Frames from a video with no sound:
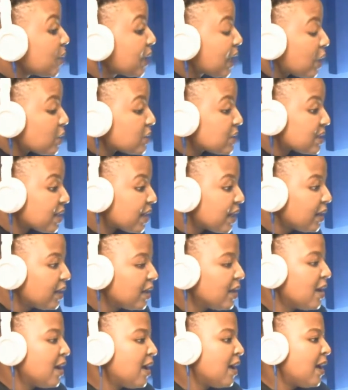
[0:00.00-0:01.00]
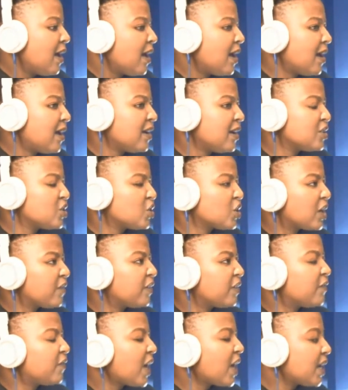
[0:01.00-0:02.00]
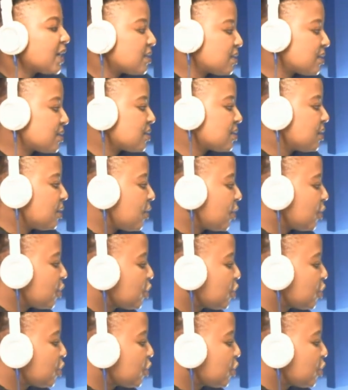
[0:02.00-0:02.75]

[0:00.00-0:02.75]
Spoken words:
counselor to give advice on our